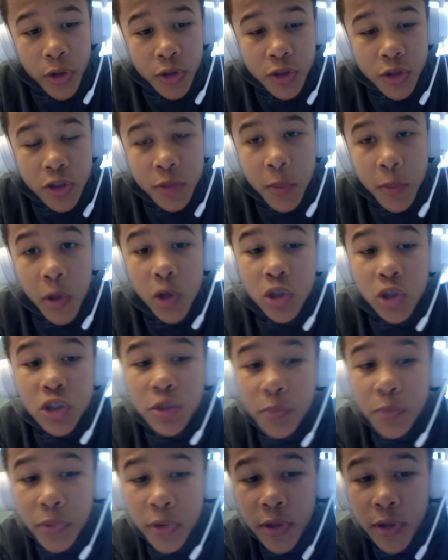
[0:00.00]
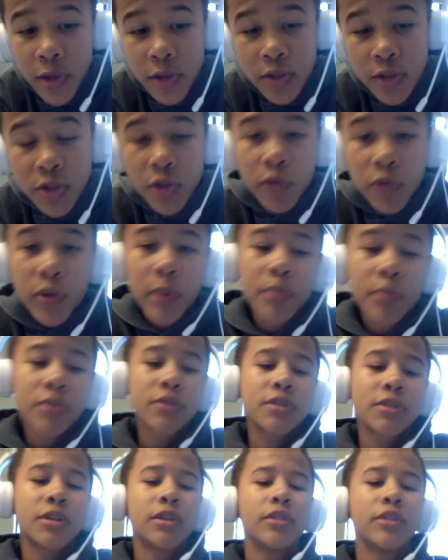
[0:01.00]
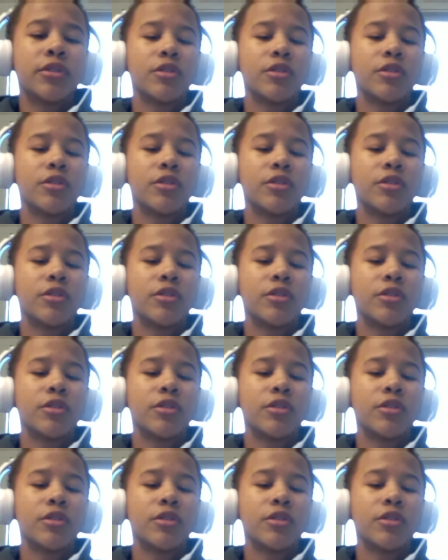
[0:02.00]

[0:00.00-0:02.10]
small springs to represent